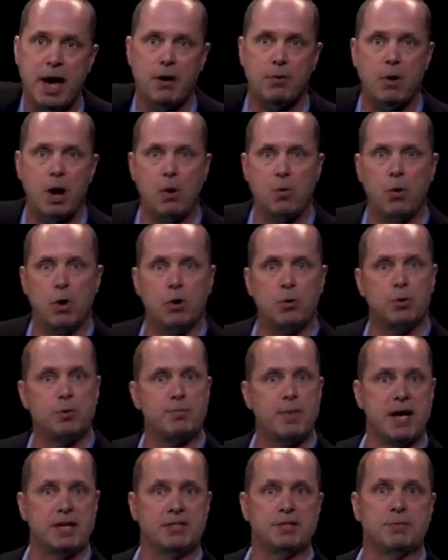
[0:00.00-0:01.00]
How do I work
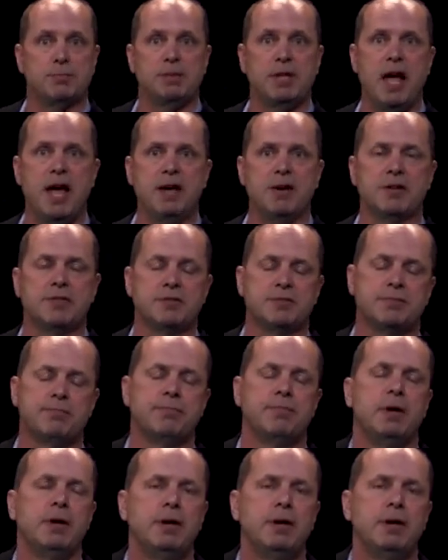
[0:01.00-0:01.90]
with my suppliers?